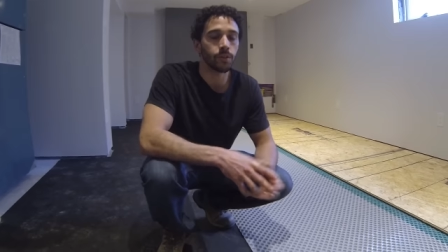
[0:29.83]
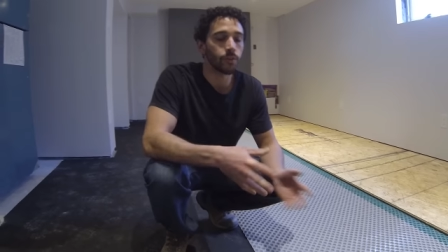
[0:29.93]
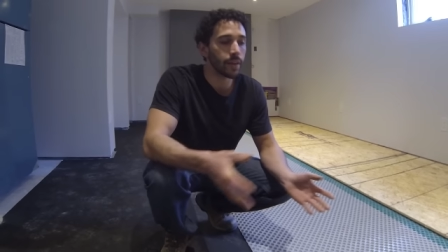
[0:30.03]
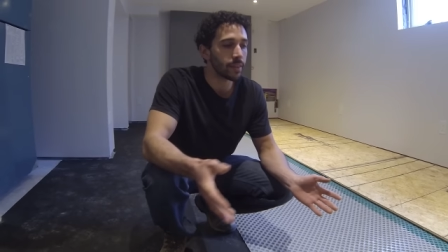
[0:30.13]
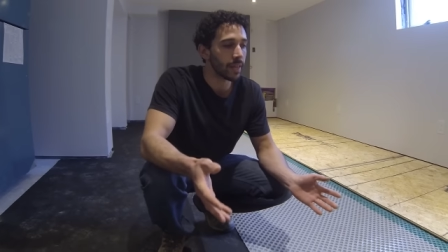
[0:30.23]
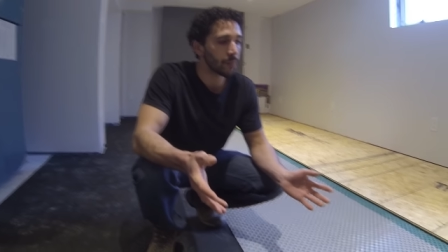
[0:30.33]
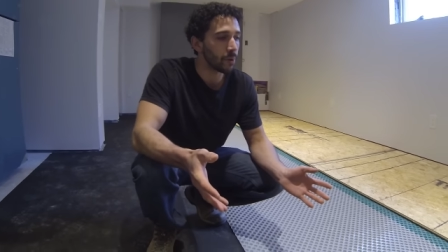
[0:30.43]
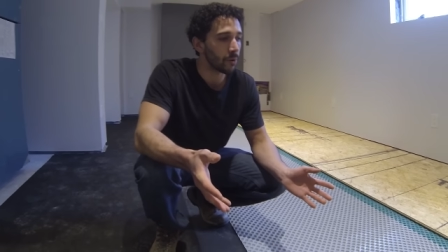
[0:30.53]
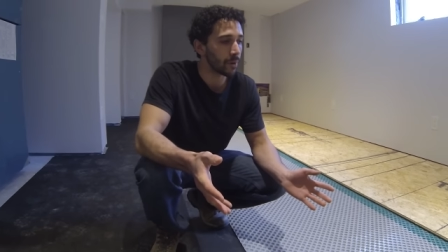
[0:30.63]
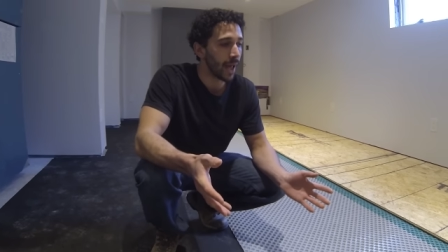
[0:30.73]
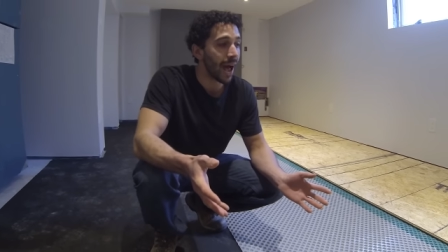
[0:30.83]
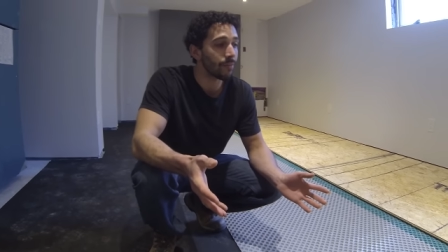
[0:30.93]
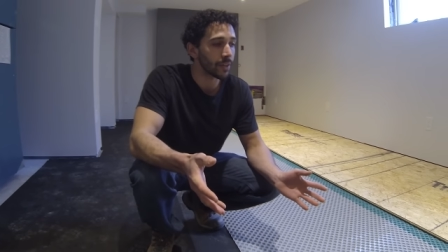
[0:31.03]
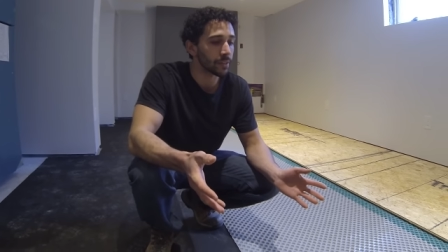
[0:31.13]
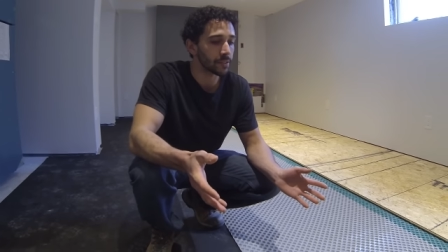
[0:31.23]
Great thing about
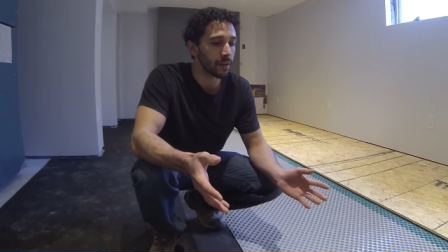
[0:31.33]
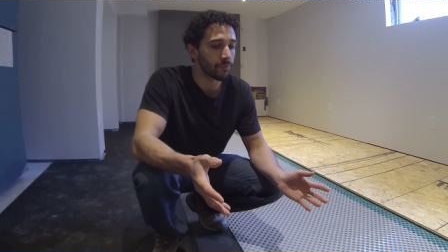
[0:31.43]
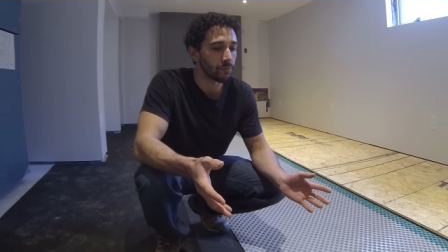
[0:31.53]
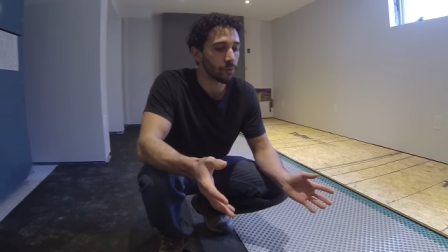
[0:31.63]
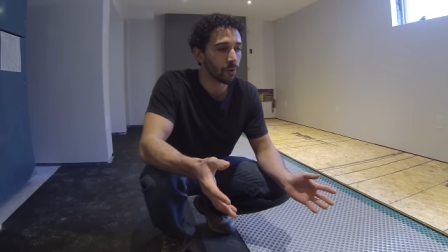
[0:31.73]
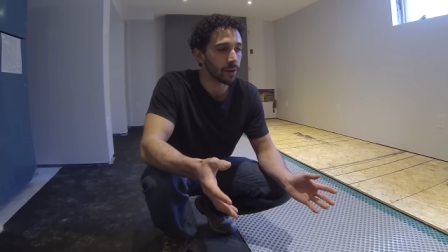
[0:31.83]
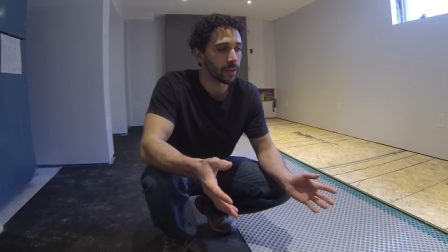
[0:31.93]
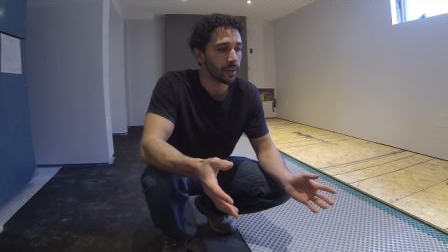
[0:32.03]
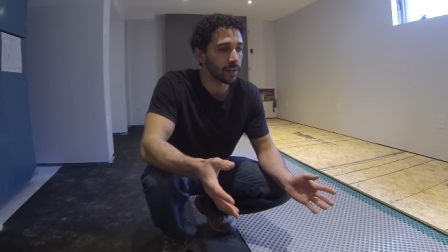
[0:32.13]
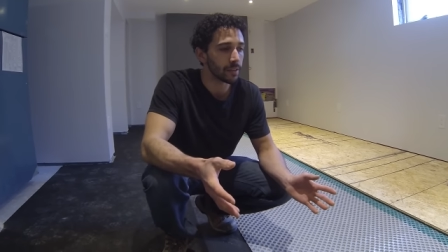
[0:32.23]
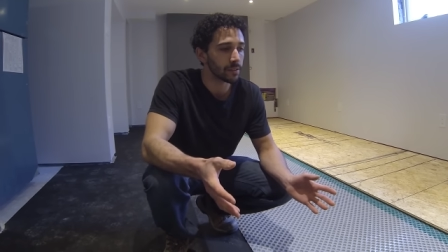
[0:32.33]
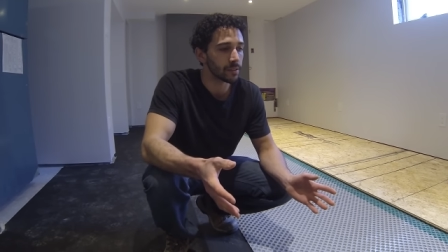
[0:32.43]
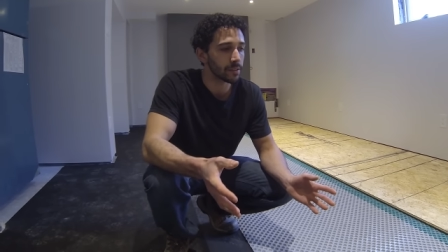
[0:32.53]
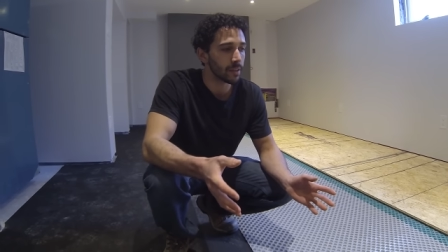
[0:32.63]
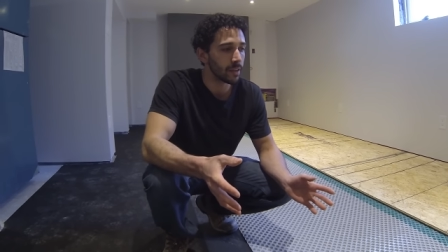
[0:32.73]
having a subfloor
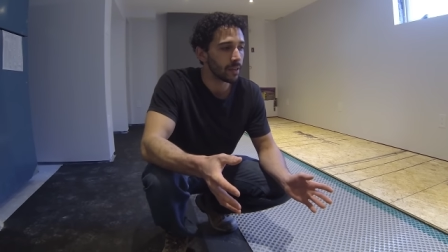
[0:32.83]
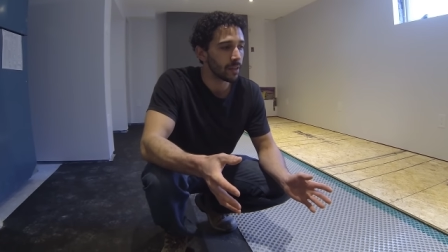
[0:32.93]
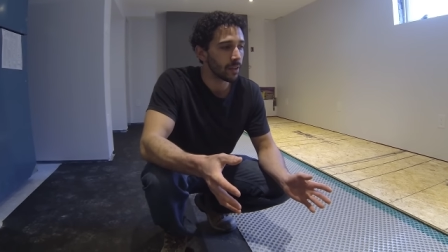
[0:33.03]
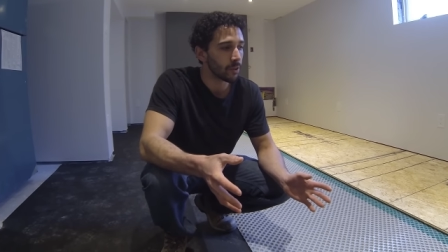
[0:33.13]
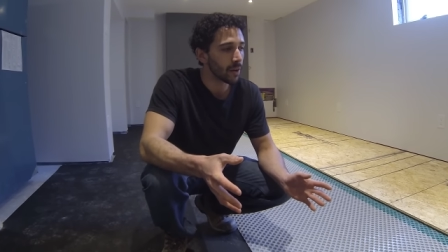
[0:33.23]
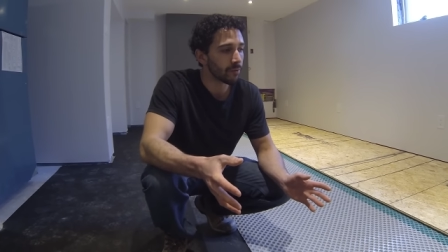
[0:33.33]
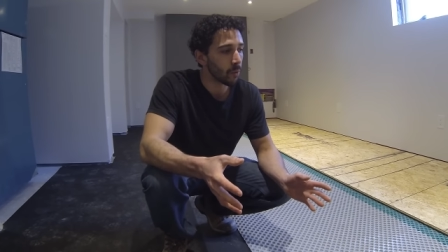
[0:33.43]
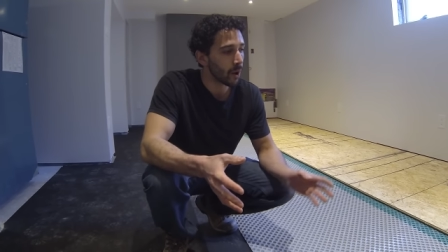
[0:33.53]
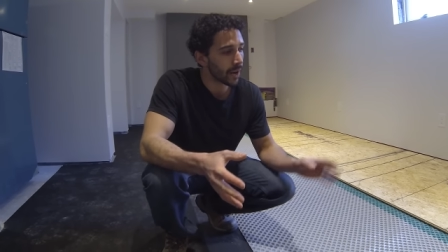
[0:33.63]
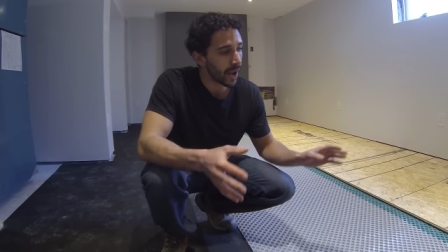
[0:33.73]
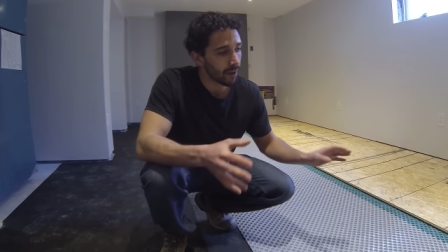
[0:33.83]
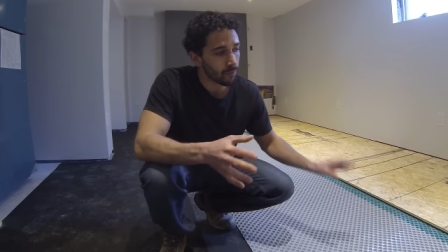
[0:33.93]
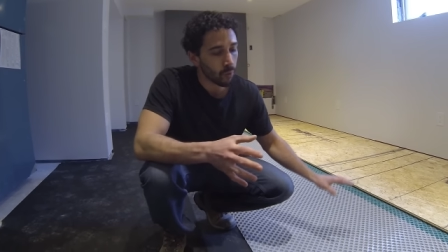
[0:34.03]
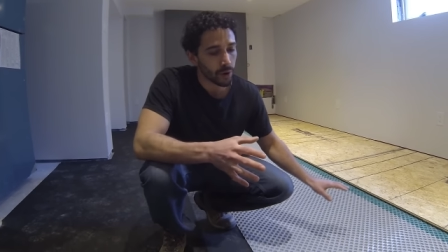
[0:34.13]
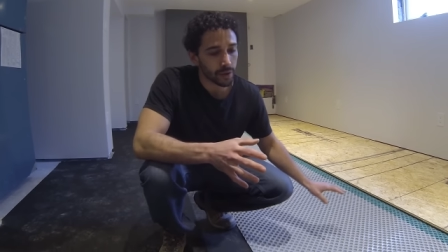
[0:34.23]
is you never want to have
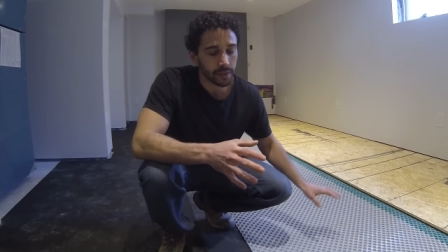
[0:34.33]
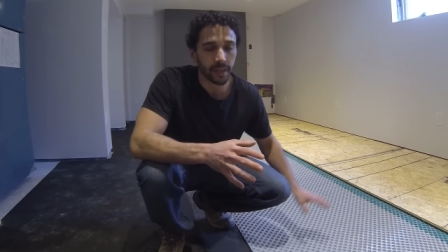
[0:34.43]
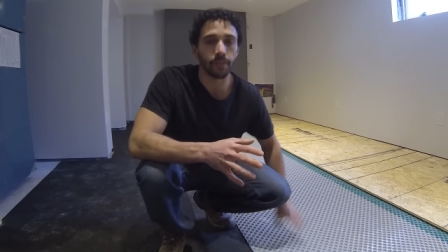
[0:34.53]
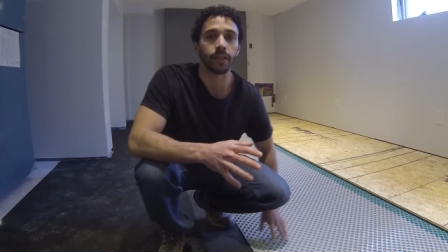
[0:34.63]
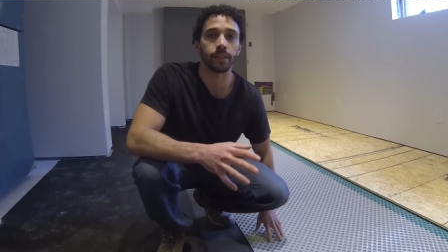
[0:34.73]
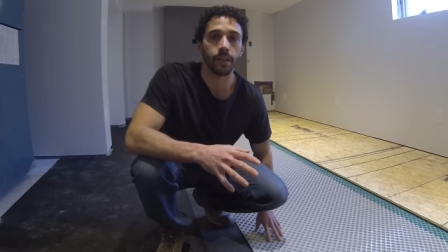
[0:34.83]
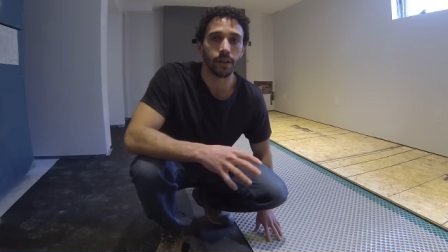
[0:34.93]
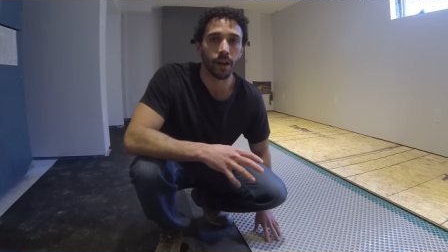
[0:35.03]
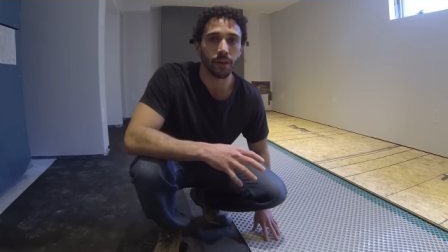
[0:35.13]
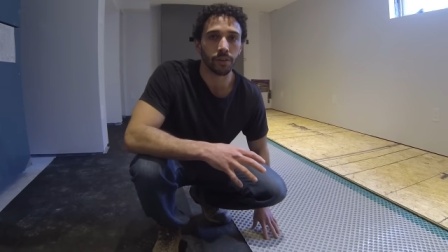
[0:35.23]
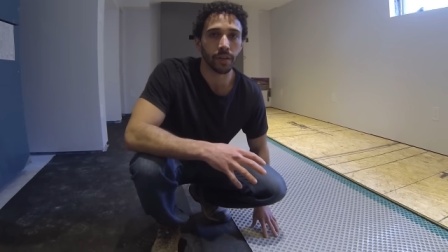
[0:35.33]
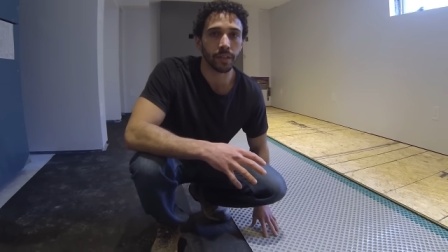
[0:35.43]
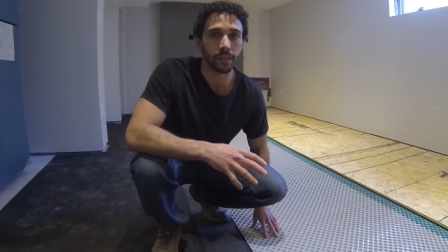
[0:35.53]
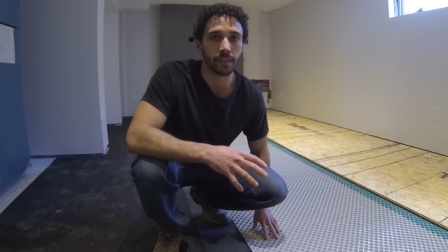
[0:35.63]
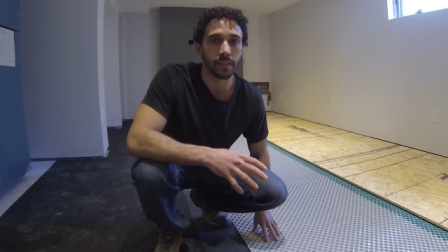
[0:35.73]
wood directly on concrete,
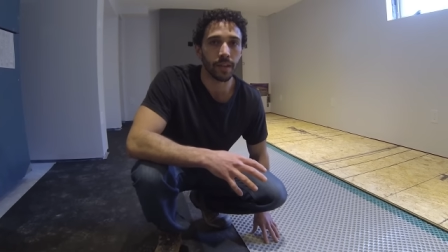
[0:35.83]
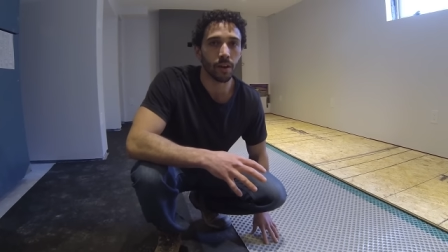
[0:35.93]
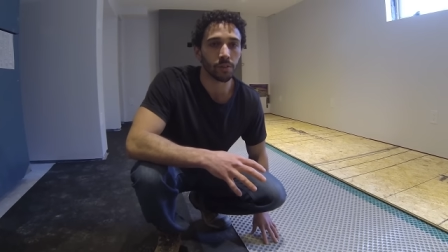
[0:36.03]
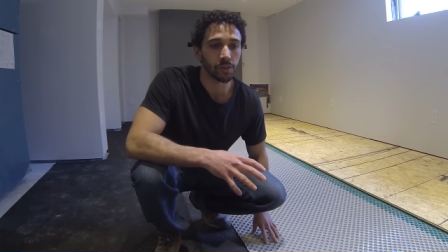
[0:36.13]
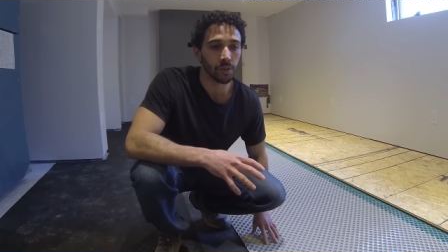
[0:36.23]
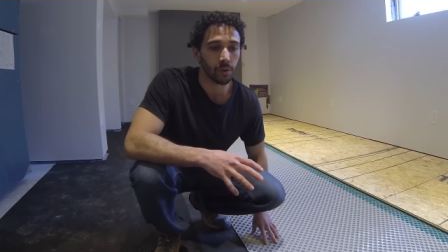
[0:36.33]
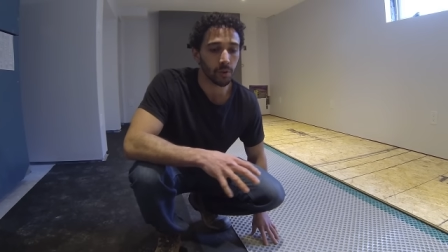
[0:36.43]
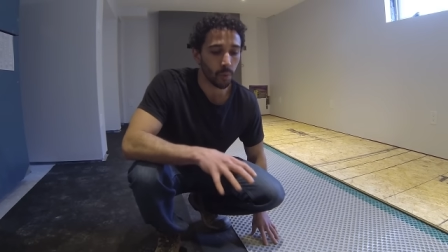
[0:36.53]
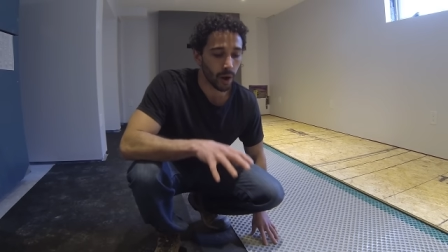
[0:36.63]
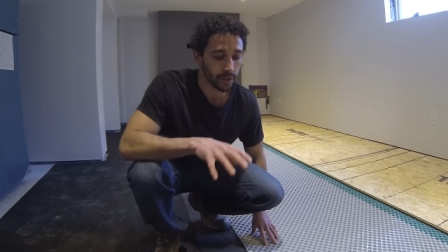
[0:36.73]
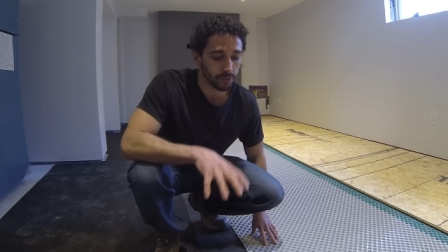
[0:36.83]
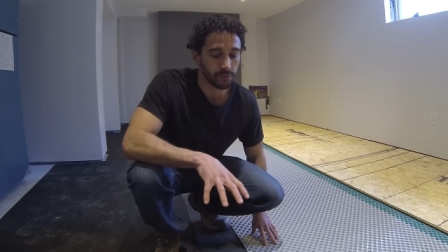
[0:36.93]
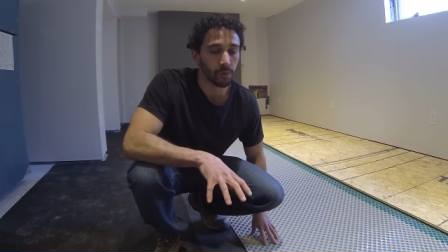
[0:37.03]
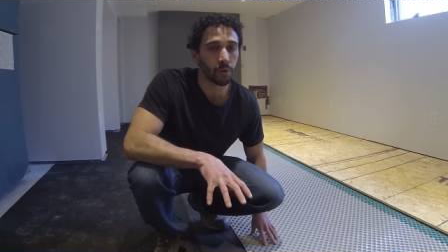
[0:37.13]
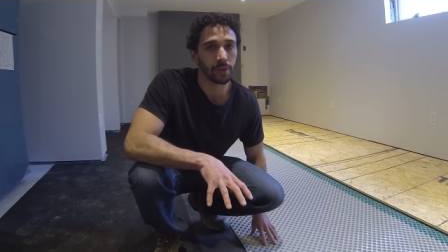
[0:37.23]
and also you want your
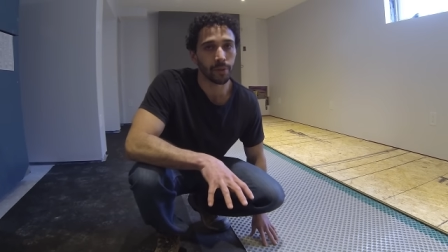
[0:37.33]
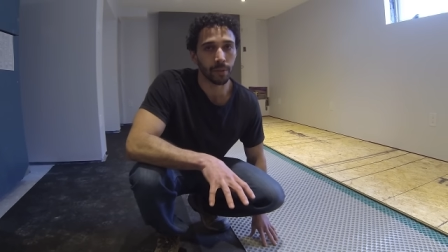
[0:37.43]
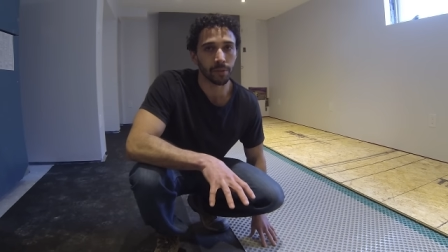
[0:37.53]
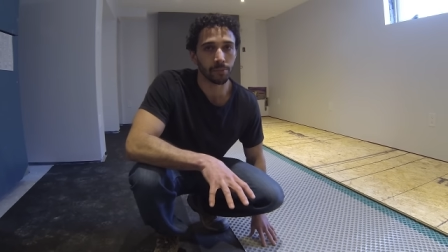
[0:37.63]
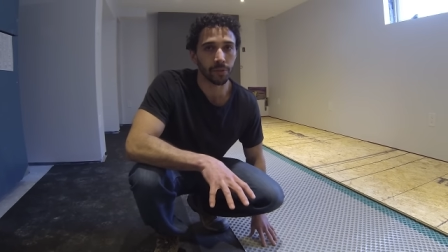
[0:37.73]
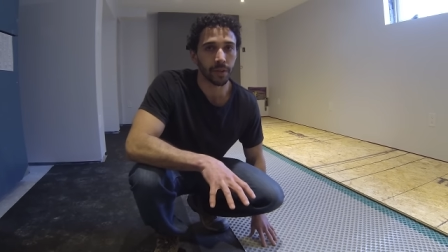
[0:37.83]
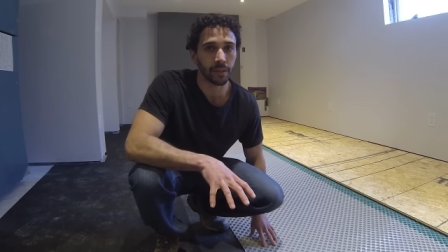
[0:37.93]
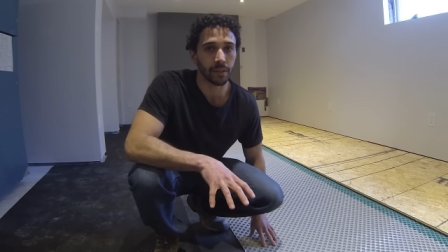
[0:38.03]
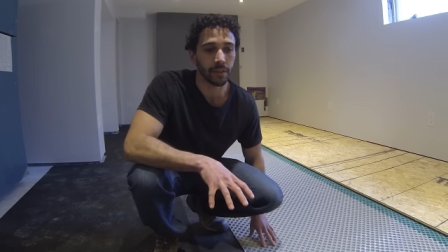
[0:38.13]
floor to be able to breathe.